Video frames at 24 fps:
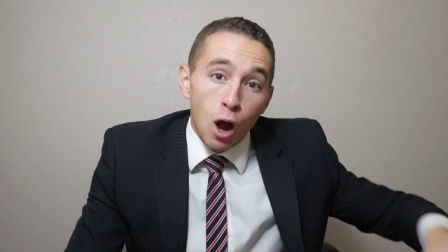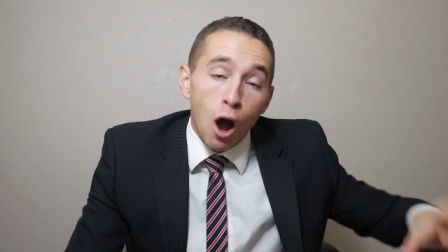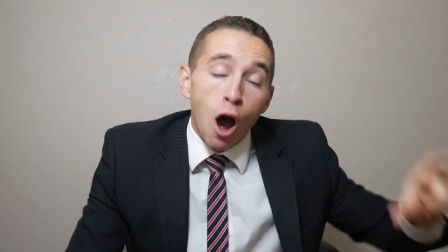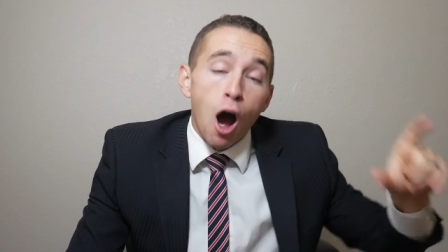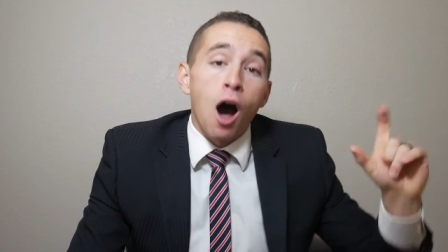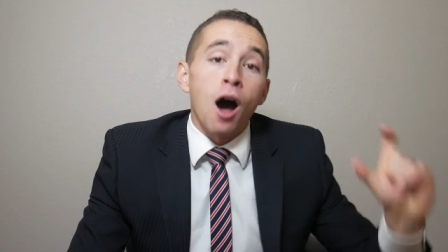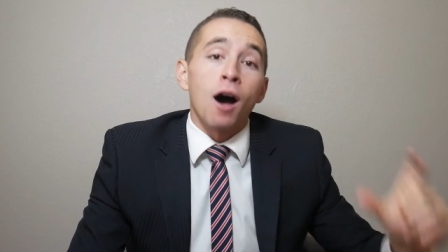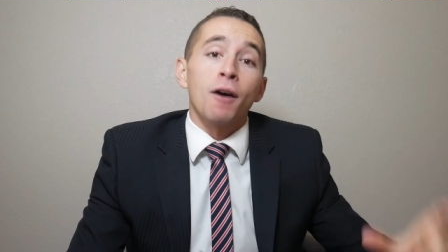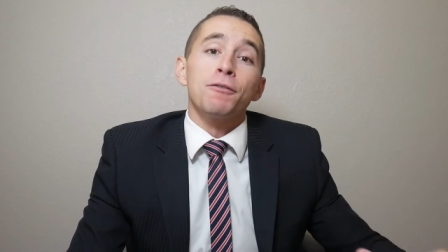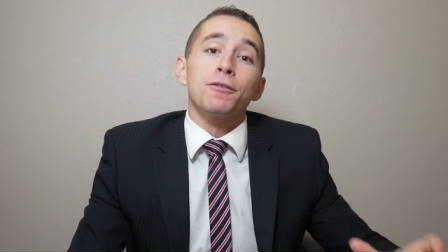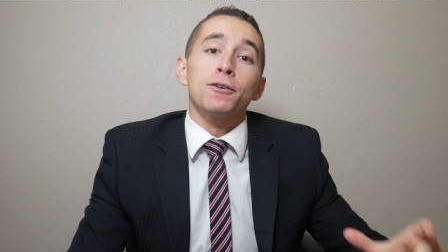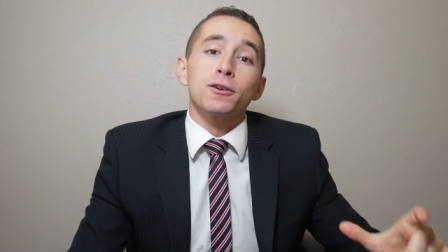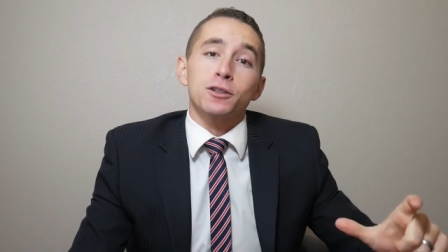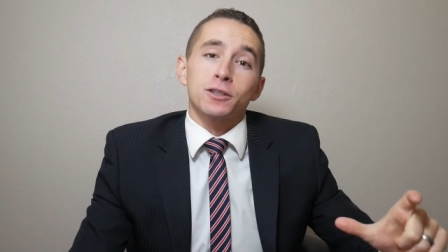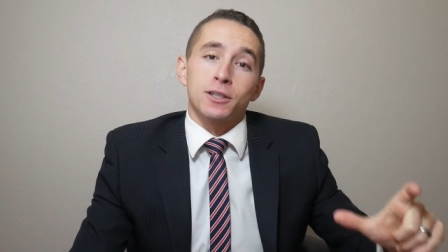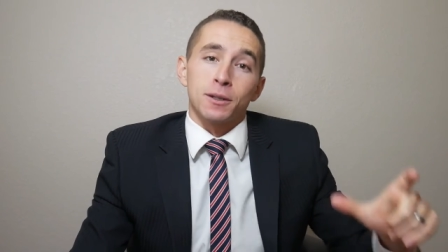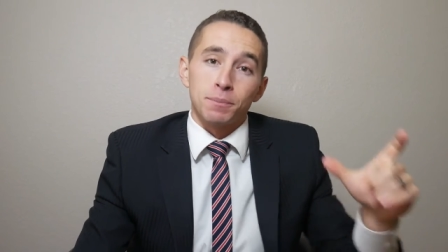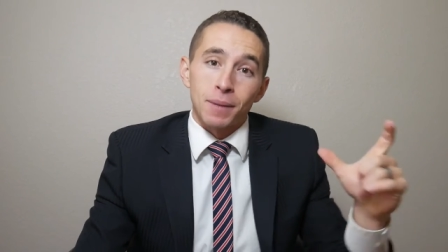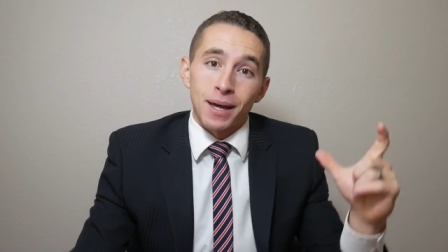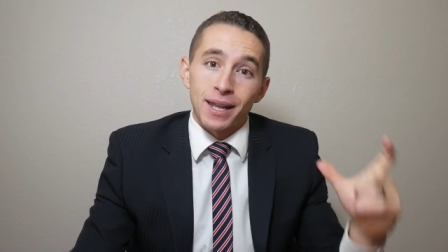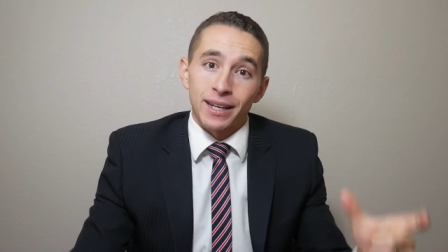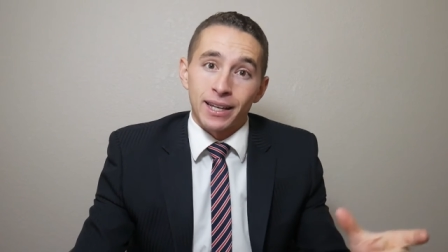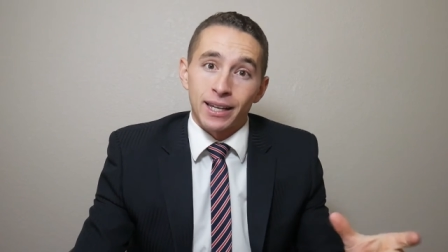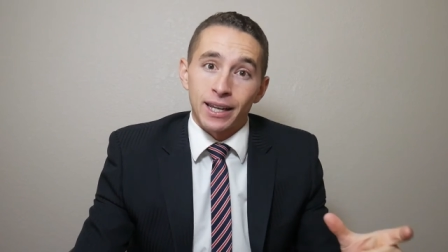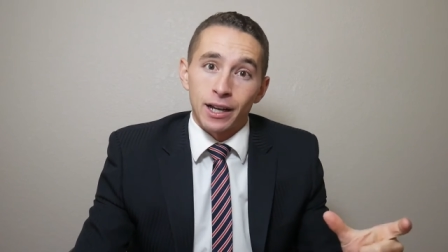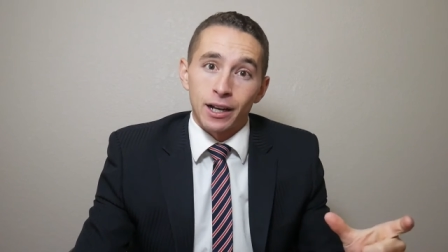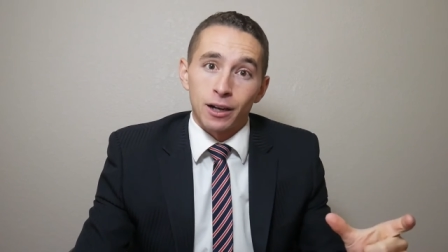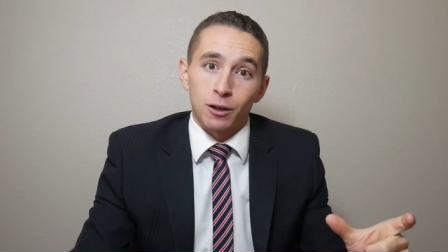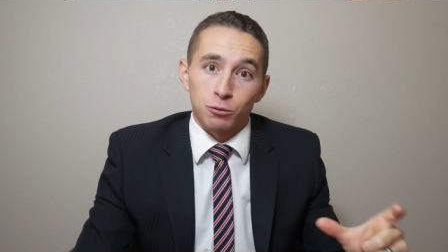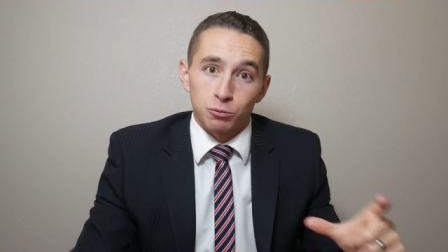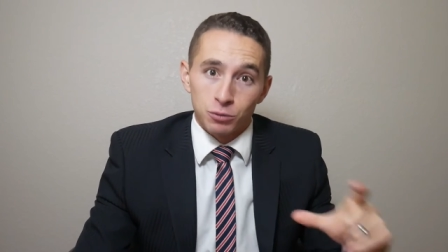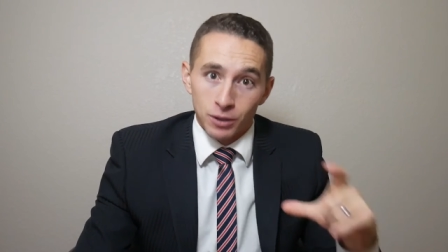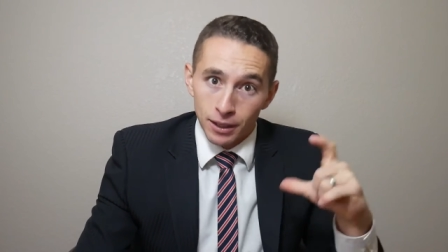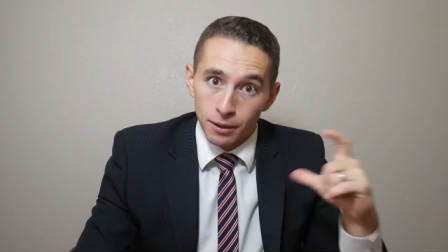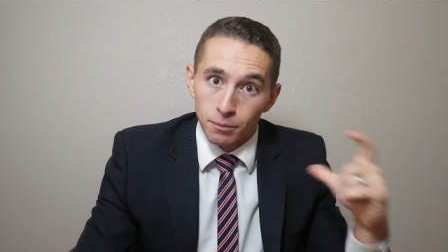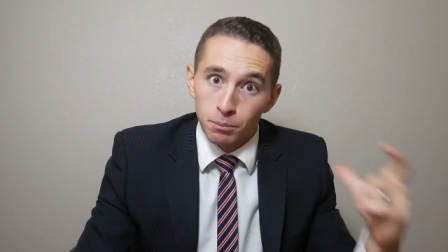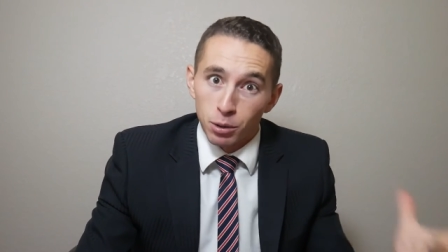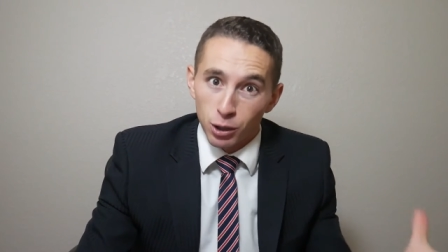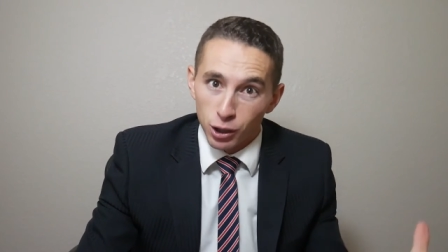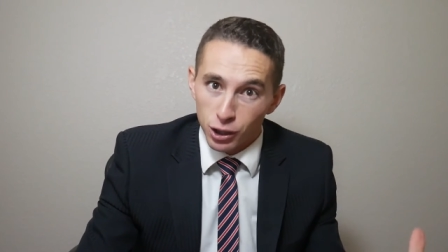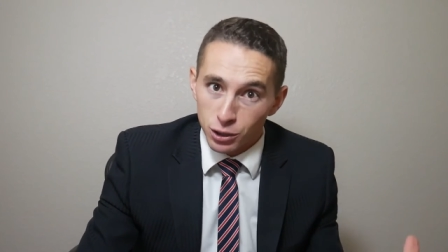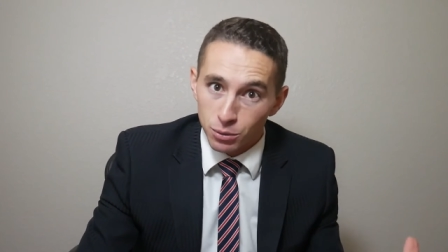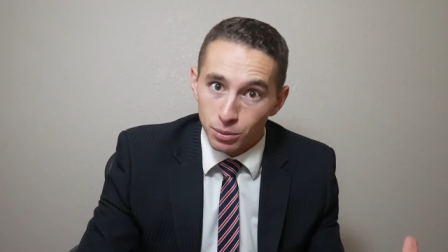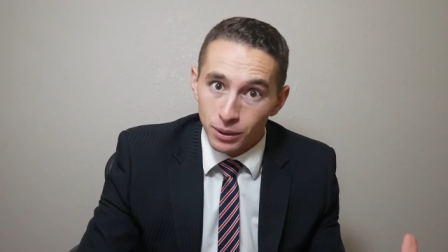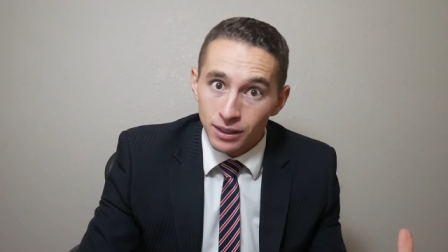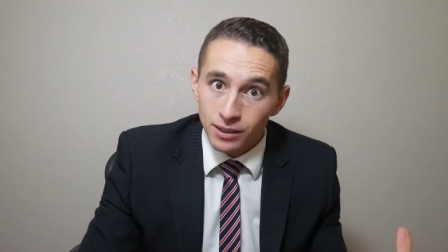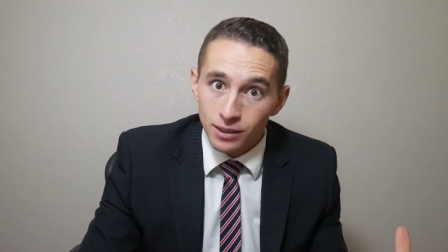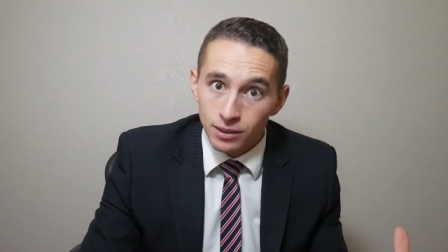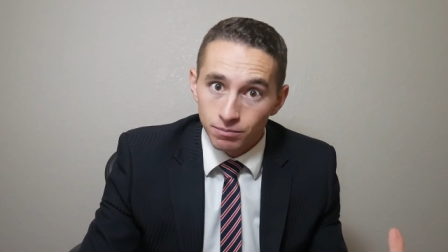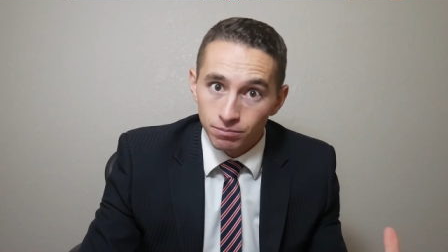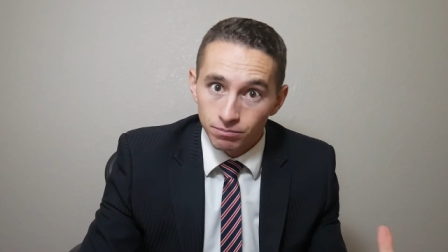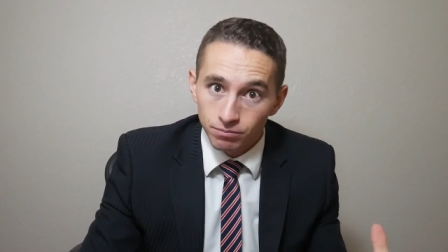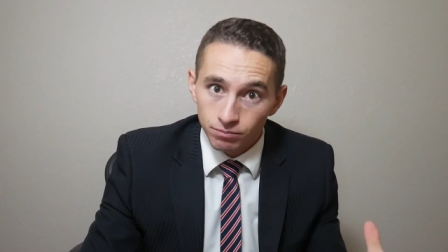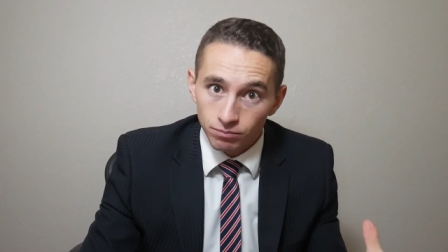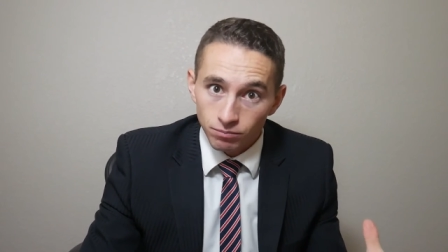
offers a Medicare reimbursement,